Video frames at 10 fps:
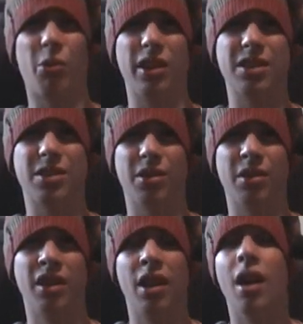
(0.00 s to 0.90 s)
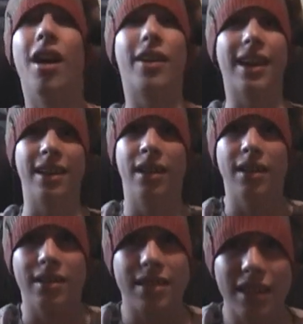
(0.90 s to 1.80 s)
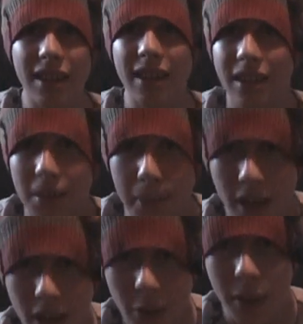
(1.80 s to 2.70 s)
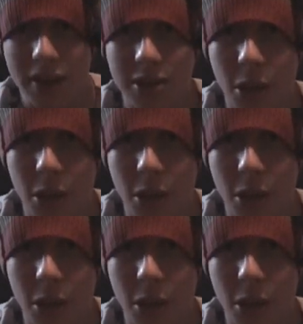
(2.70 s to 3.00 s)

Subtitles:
on what you stole. Okay, stealing, depending on what you